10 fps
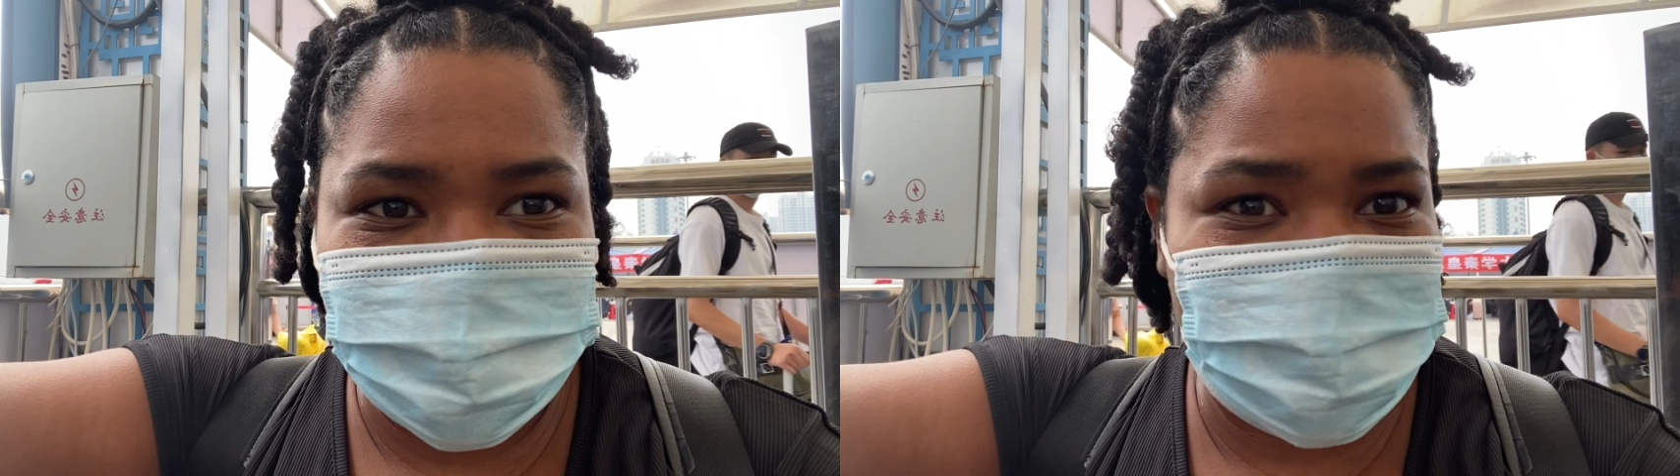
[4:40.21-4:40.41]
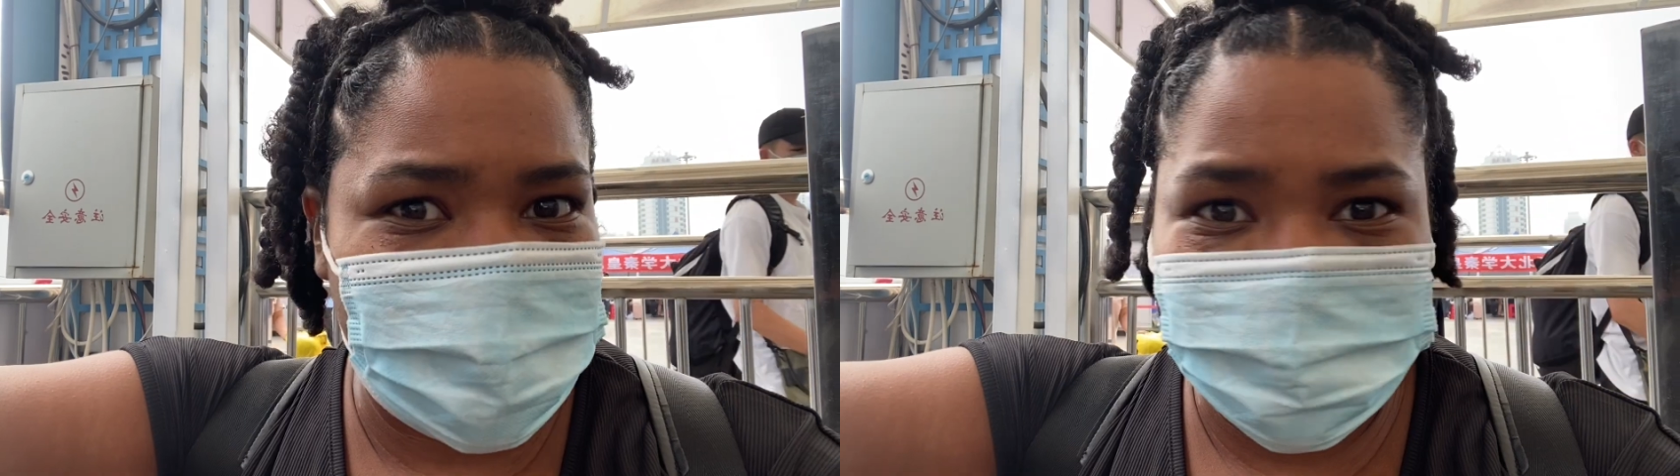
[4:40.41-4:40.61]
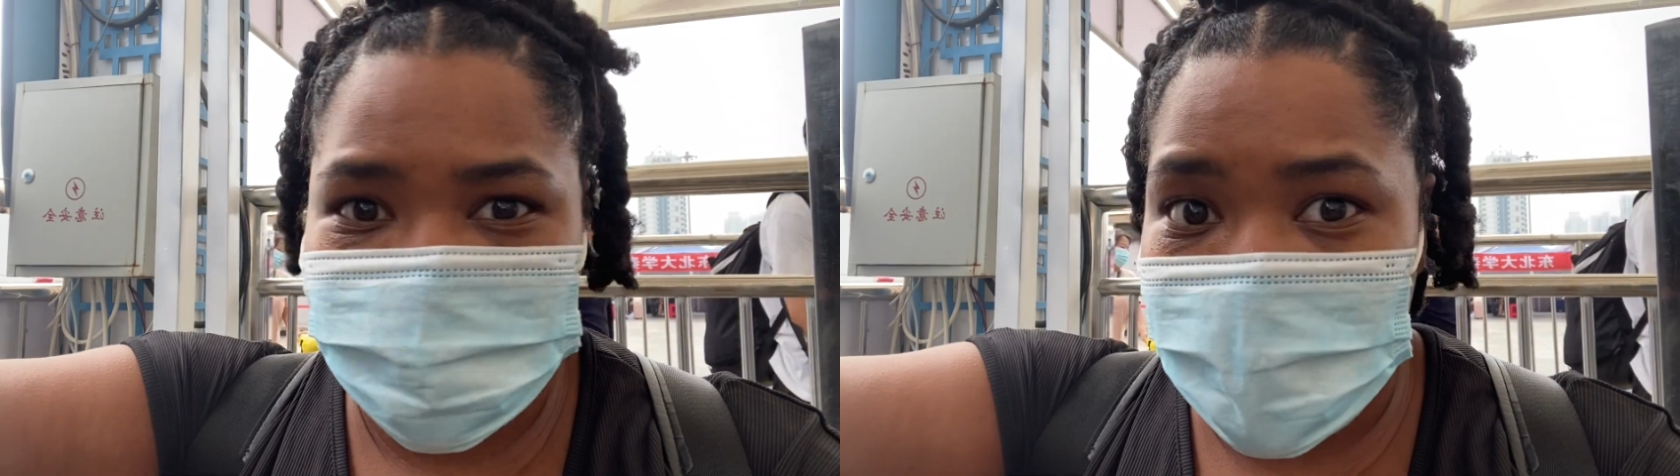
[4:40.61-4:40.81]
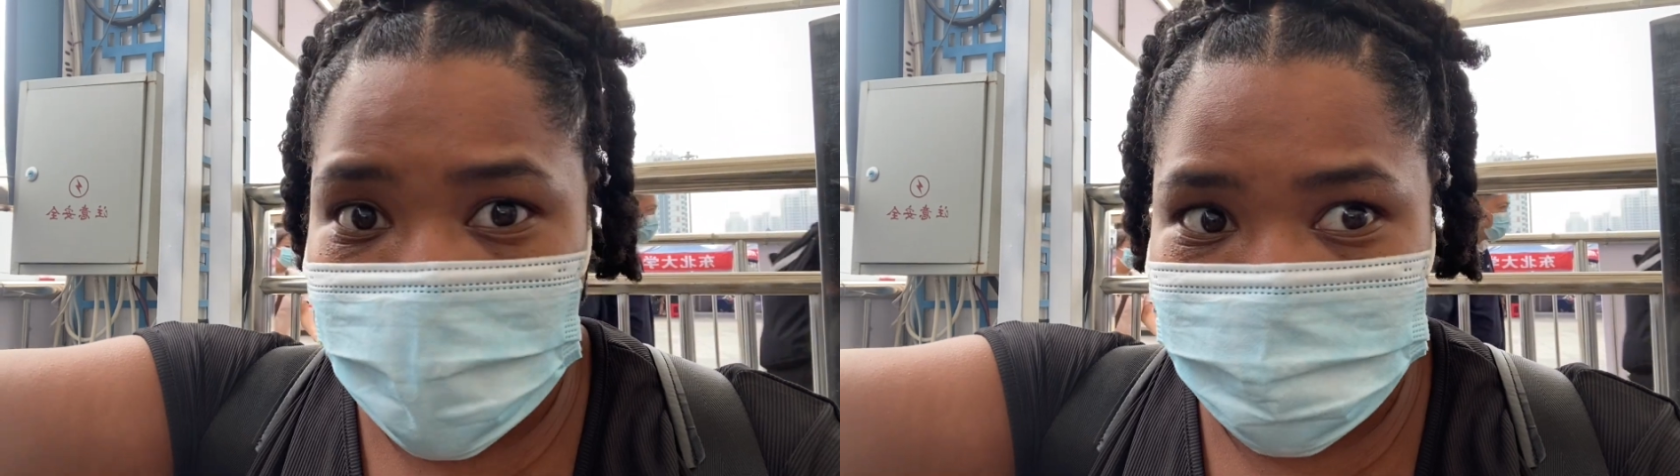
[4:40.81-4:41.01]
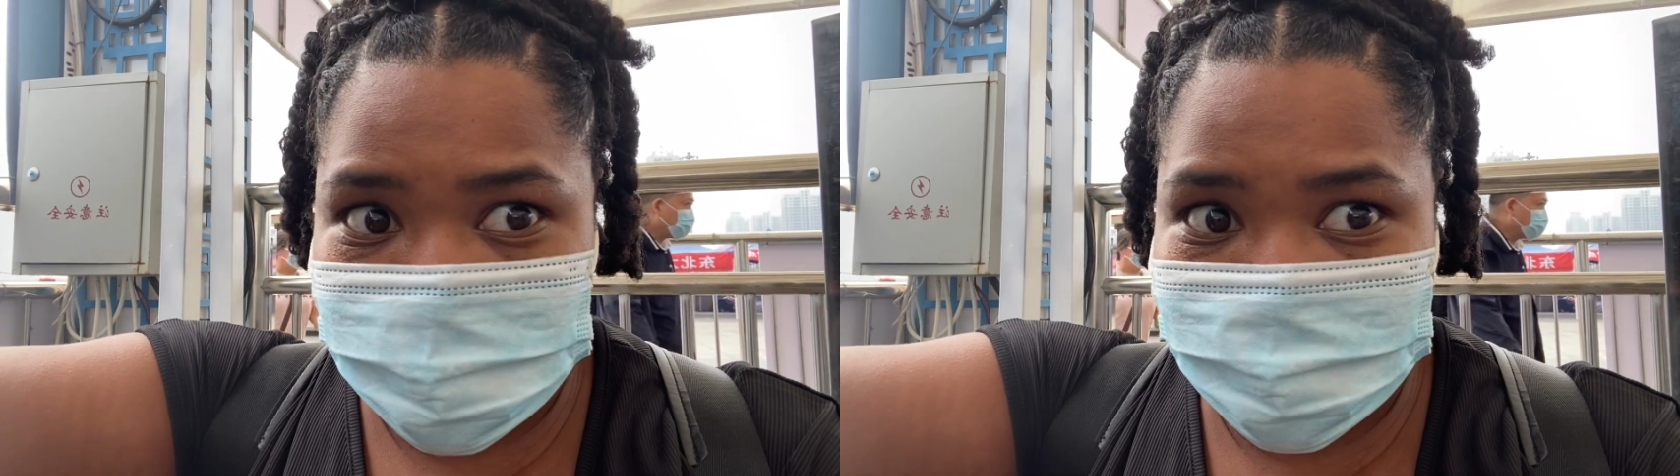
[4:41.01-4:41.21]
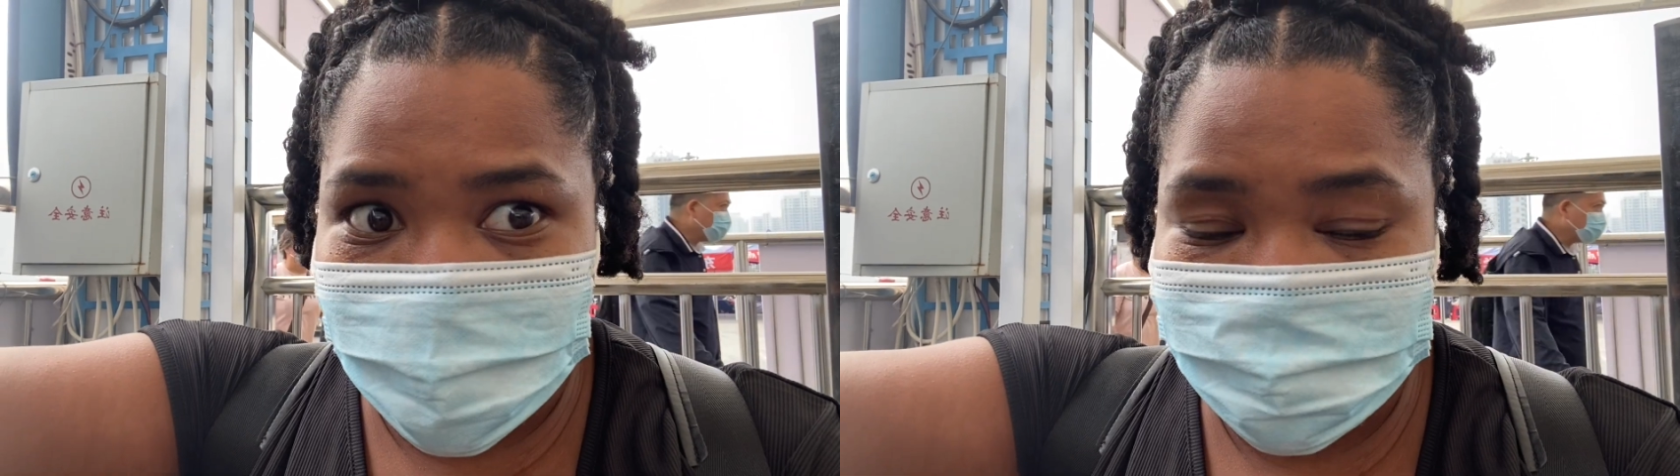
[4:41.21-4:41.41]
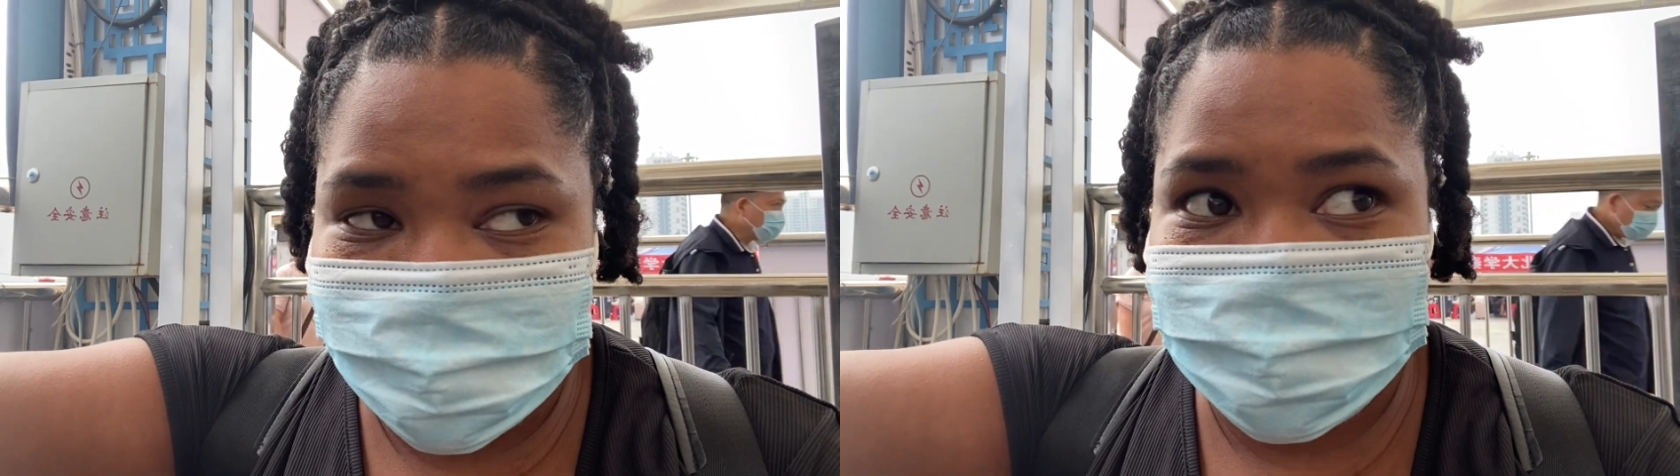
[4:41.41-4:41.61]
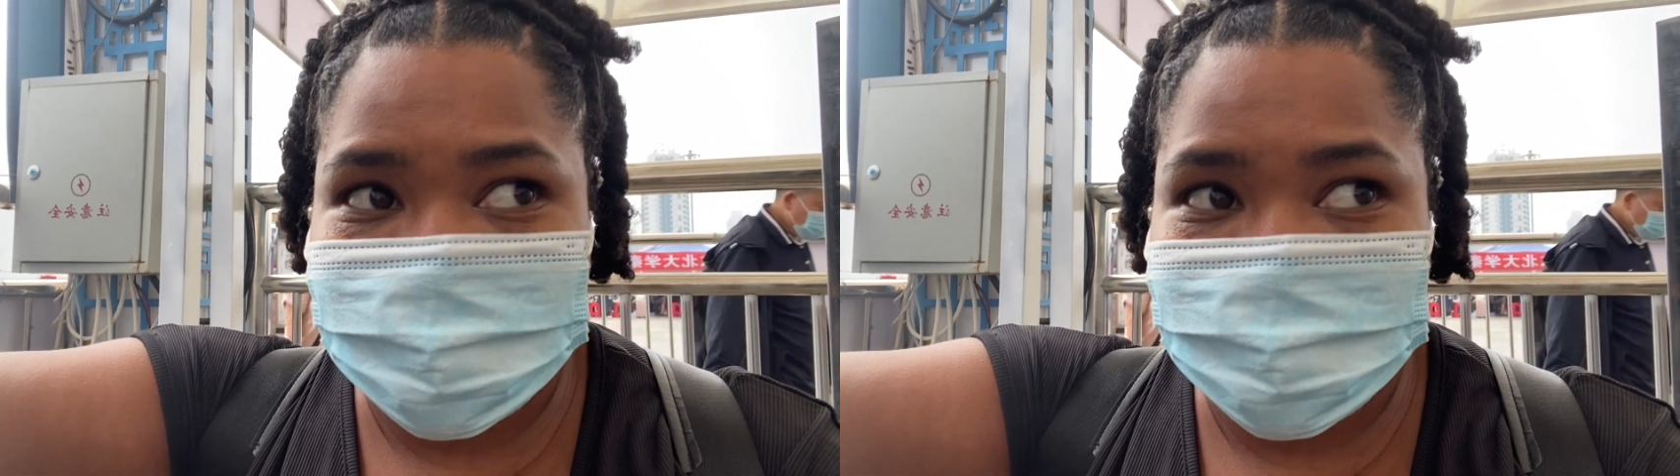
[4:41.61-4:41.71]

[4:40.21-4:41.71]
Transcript: 24-hour test.